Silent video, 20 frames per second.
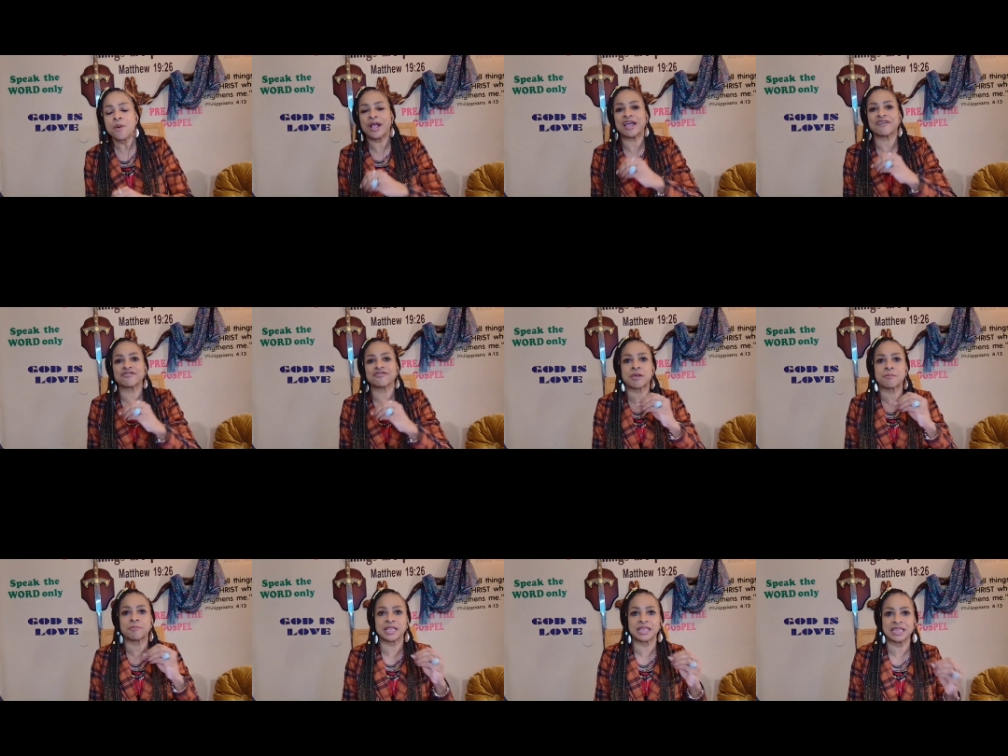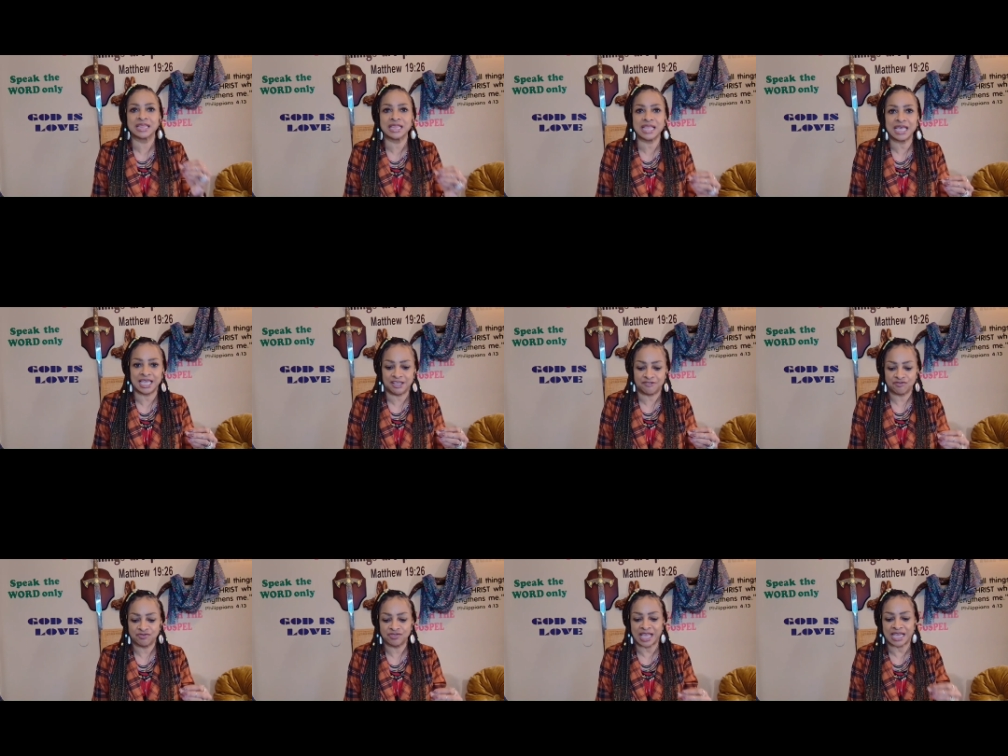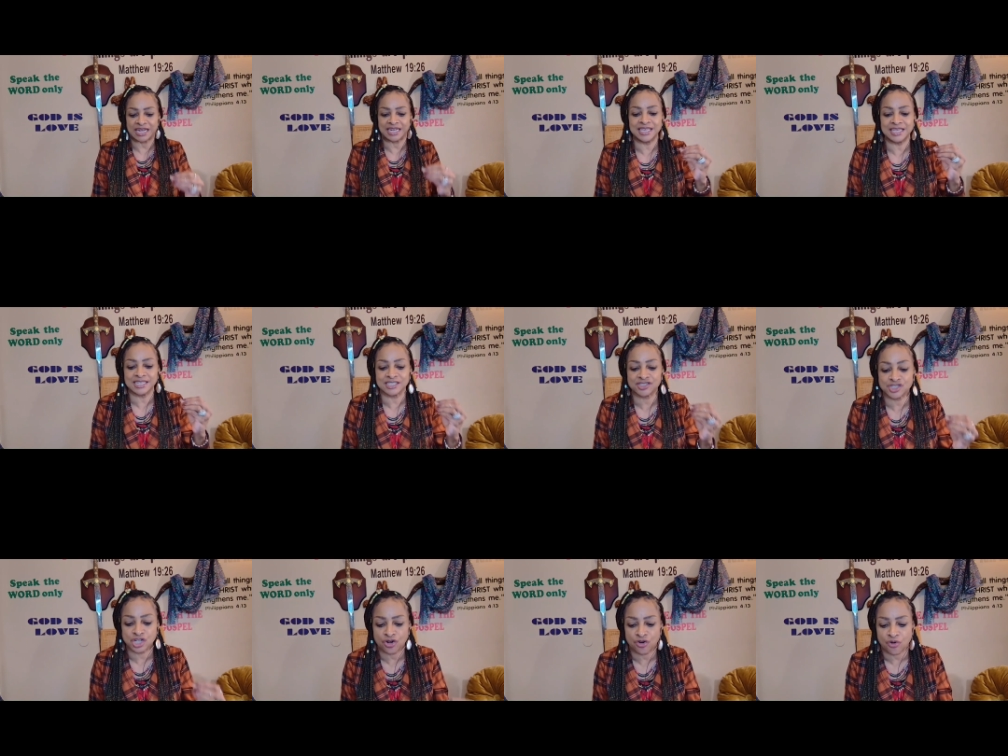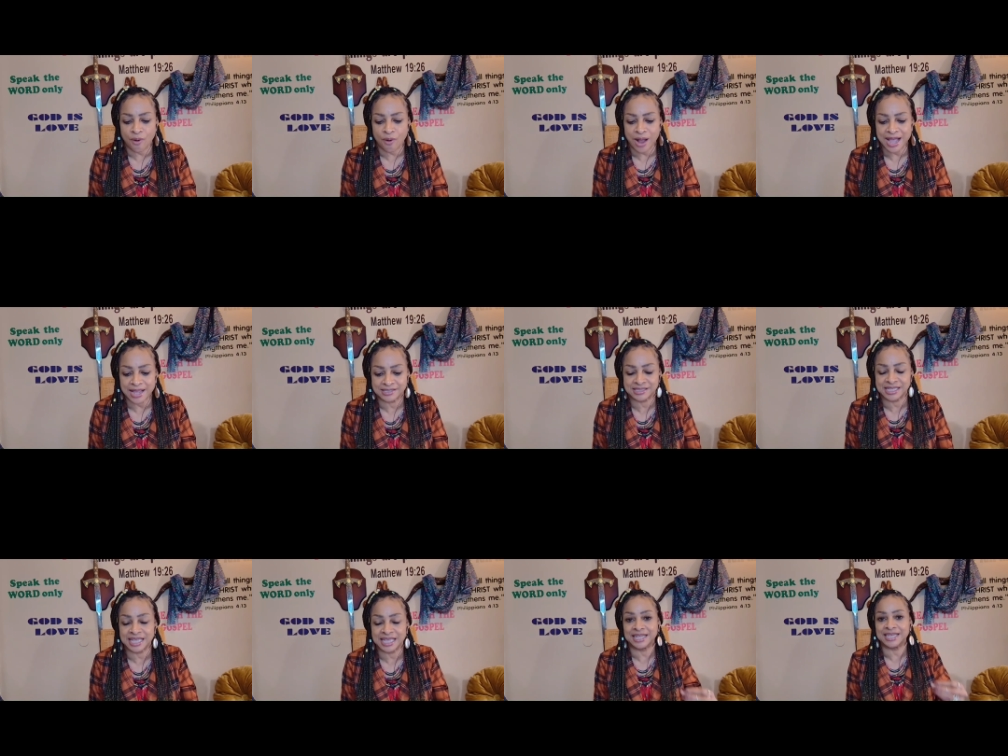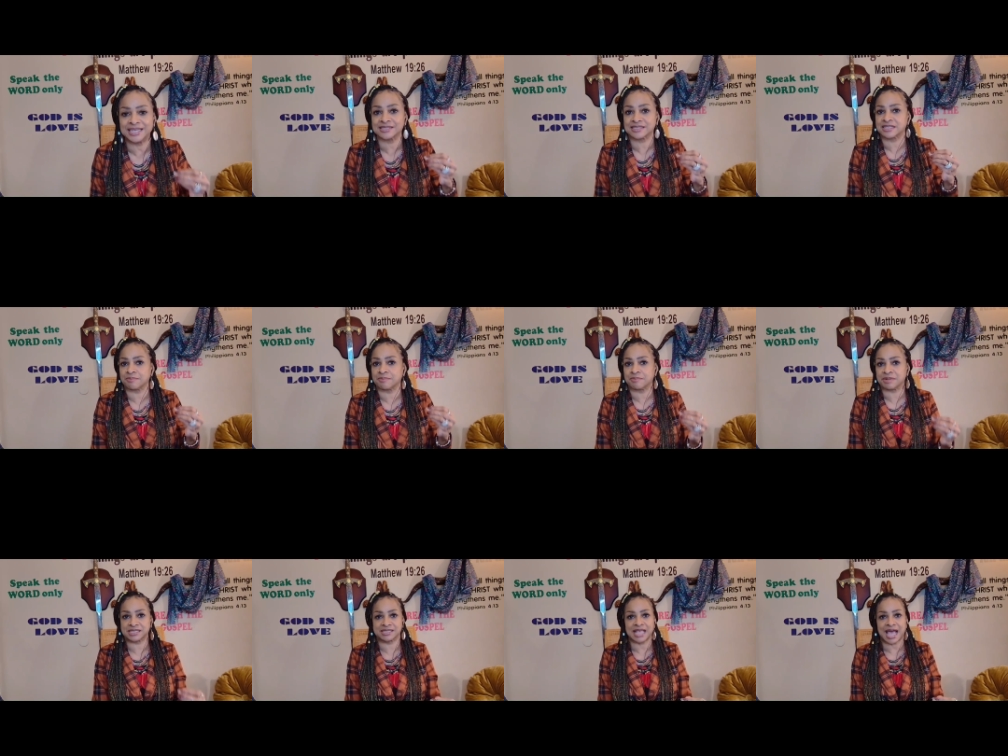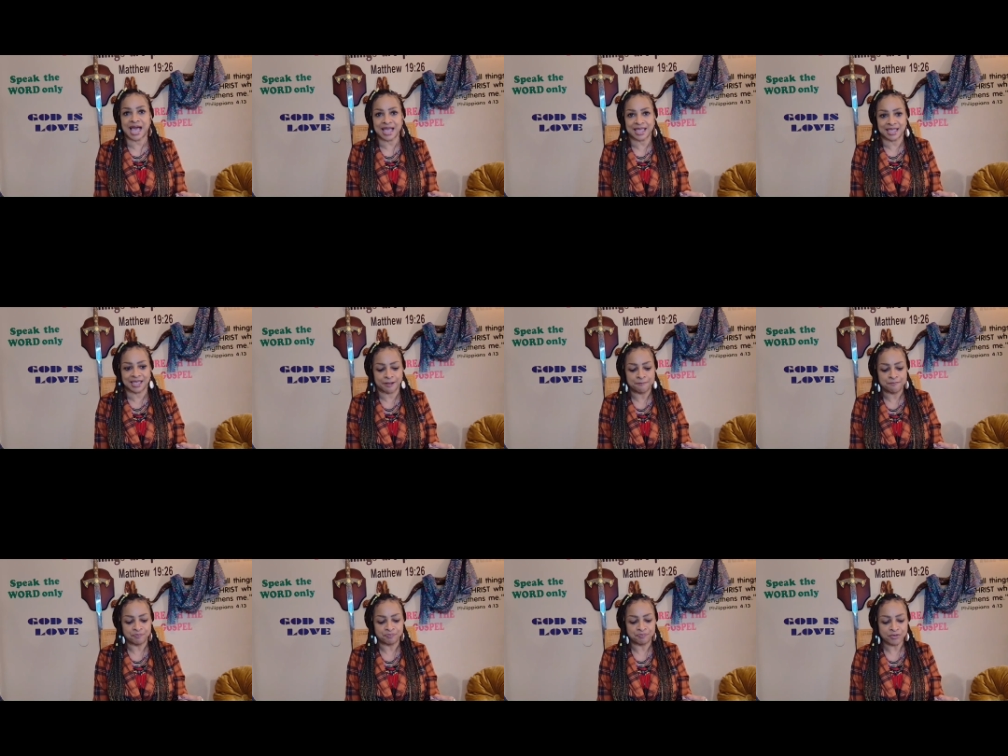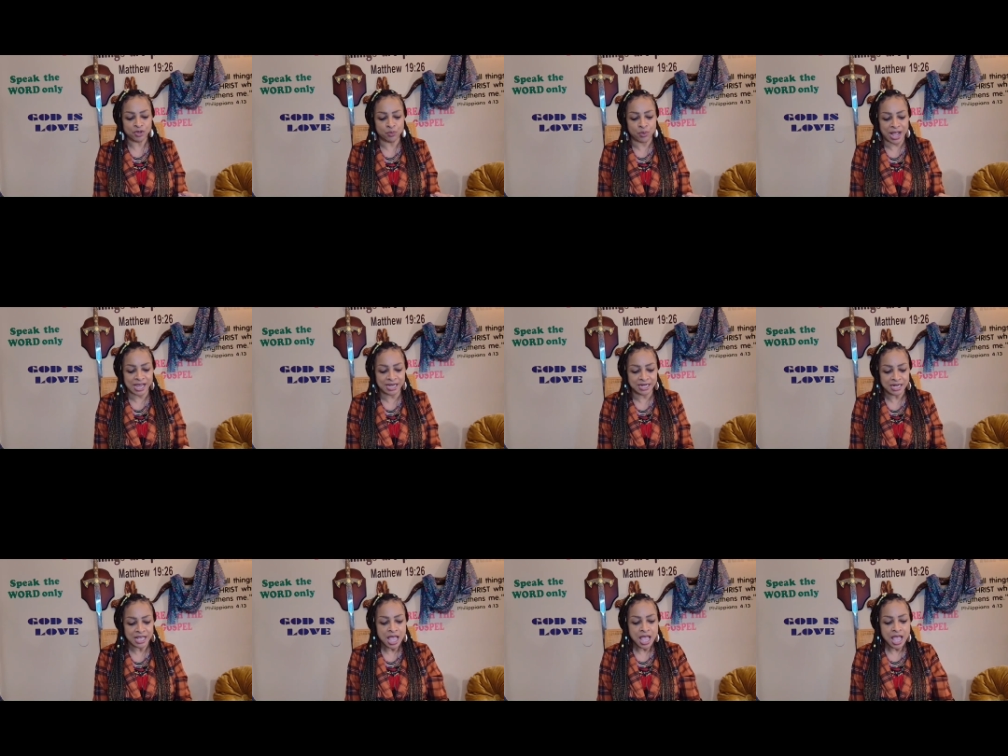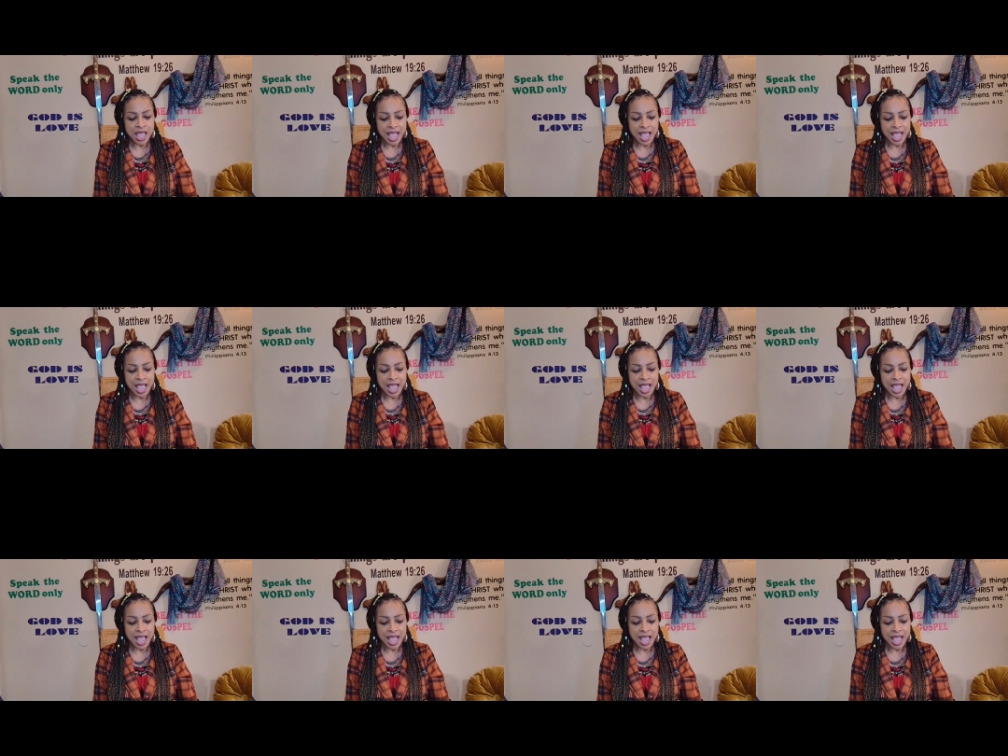We have to believe that he is the Christ, that he is the Messiah, right?